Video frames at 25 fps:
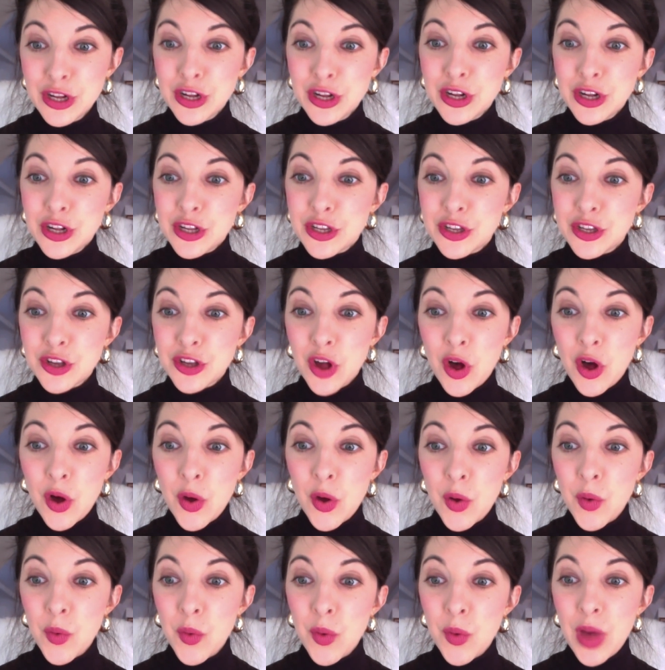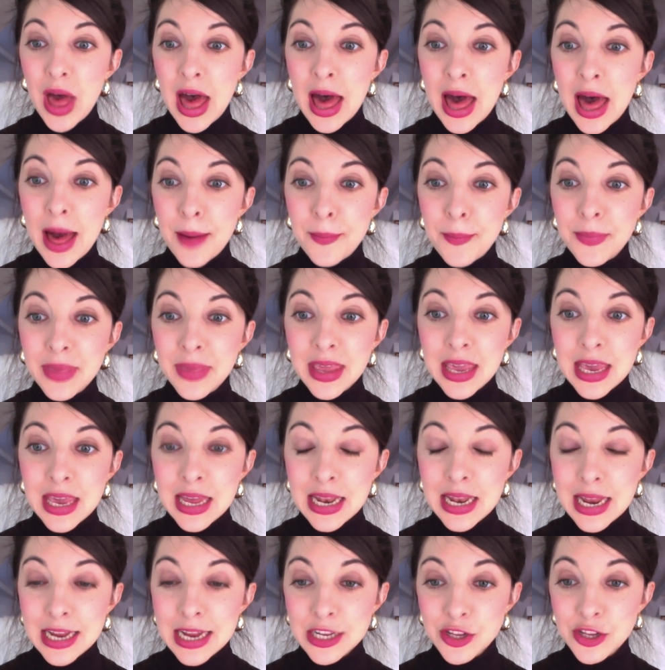So here
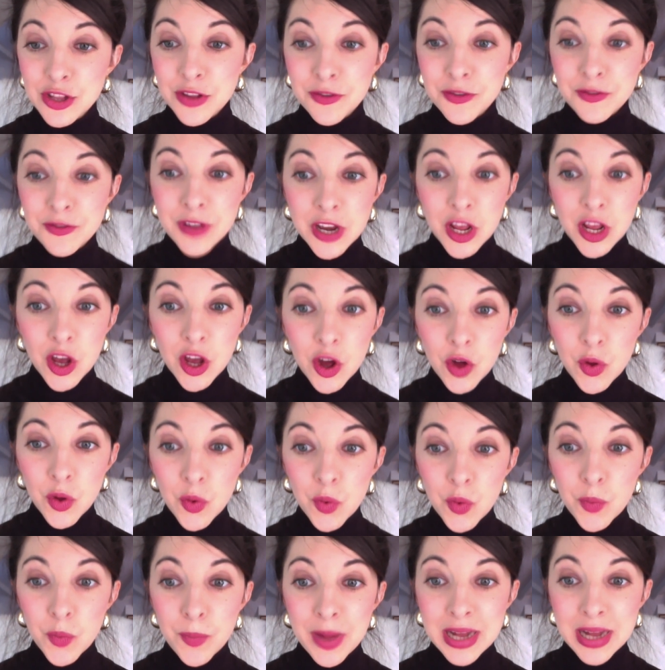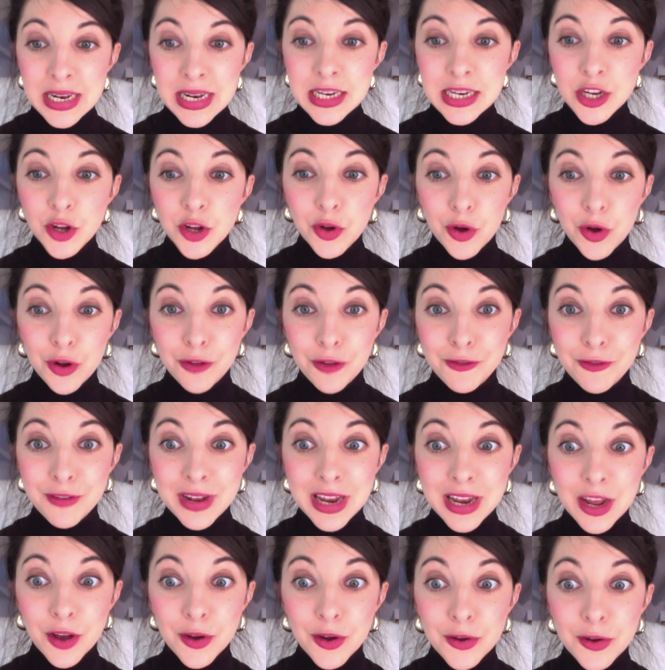next to the video button, you go to
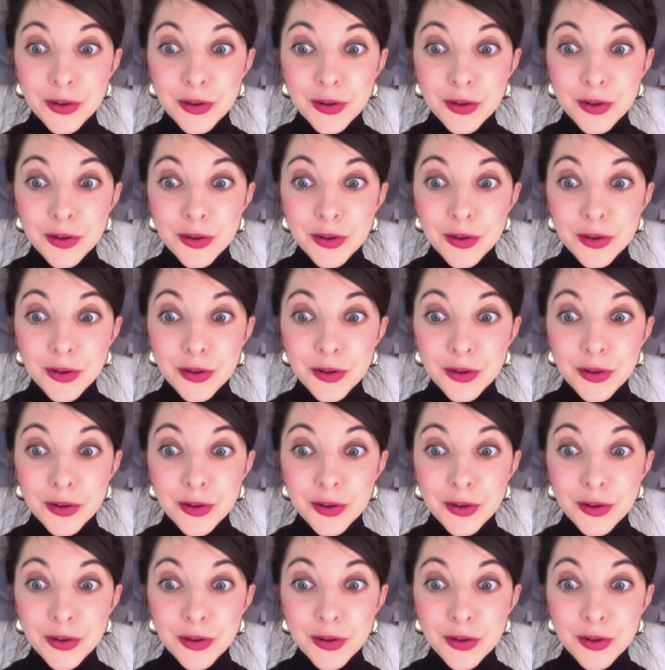video